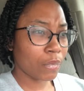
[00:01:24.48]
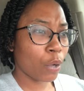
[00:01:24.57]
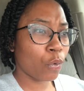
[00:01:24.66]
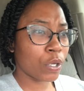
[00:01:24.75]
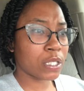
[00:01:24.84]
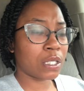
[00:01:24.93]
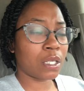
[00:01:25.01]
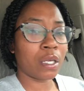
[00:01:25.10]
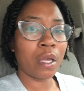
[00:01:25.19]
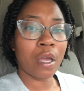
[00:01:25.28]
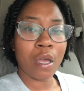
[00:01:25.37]
was
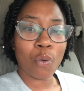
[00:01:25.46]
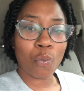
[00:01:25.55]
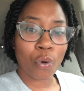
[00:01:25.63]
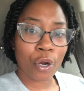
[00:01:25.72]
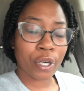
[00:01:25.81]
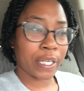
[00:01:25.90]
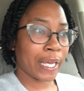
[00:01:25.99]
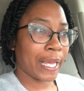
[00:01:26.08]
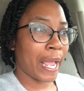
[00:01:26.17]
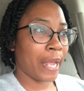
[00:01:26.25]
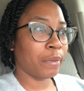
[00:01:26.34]
the word that
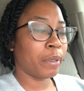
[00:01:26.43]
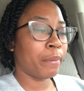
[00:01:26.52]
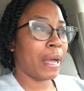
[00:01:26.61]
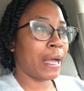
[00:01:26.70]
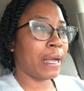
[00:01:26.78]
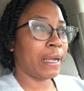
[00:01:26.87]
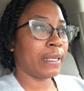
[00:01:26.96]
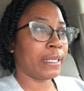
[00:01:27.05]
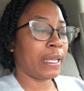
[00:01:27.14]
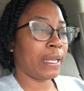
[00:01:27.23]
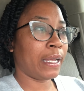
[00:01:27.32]
came to mind
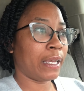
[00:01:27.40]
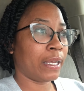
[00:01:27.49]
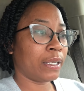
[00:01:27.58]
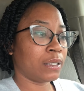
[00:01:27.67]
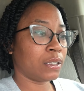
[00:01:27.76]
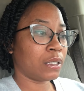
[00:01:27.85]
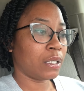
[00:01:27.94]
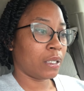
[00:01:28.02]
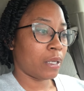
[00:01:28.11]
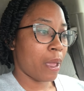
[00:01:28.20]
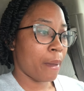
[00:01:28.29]
and
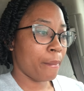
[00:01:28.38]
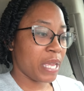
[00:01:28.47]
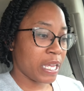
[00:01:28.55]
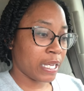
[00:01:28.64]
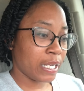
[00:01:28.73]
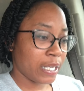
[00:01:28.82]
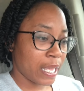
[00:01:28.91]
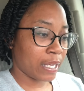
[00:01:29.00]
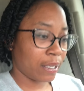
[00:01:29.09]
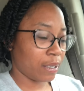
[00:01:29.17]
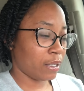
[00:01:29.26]
being
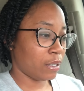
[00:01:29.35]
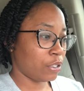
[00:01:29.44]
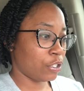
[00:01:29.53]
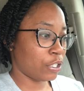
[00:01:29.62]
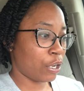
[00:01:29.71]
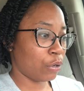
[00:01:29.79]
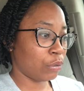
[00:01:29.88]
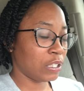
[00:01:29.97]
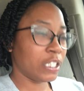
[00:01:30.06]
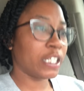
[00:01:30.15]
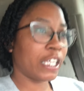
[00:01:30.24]
naked, you know,
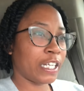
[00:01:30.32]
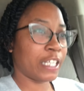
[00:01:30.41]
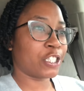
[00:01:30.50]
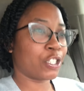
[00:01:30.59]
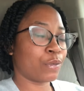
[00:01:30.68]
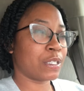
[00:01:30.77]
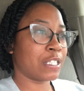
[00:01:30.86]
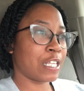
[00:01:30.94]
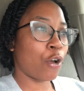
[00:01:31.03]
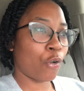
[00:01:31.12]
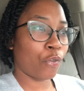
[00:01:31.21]
looking at
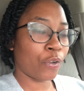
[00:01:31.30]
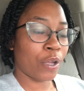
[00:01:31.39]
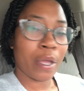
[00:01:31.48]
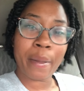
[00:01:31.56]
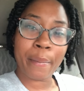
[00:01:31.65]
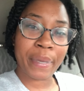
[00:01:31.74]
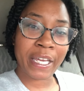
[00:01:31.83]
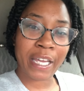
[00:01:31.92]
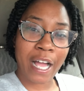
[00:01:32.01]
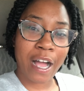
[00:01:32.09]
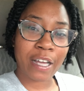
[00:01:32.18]
yourself
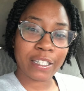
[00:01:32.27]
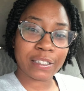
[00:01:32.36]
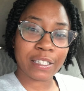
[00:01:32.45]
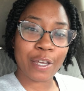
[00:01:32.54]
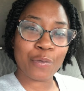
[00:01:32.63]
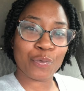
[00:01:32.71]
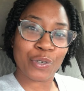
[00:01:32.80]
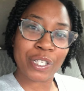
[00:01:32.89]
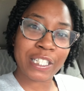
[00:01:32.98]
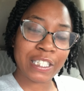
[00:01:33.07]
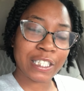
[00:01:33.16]
being honest and
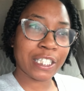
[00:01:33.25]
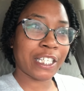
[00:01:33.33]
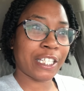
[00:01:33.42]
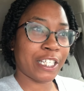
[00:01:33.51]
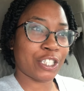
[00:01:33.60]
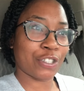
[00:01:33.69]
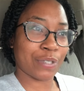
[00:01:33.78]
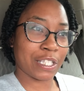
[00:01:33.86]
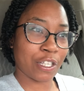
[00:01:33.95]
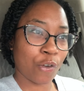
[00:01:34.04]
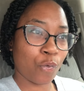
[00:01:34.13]
really looking at
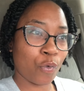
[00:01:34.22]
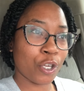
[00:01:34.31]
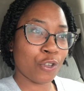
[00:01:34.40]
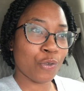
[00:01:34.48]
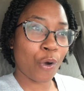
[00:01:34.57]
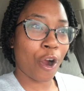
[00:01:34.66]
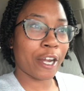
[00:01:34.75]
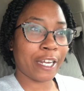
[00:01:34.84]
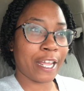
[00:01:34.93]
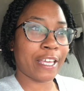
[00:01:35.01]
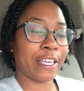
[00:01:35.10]
yourself when you are
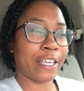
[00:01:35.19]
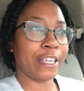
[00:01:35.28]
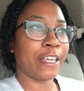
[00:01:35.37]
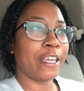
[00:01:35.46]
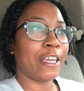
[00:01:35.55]
naked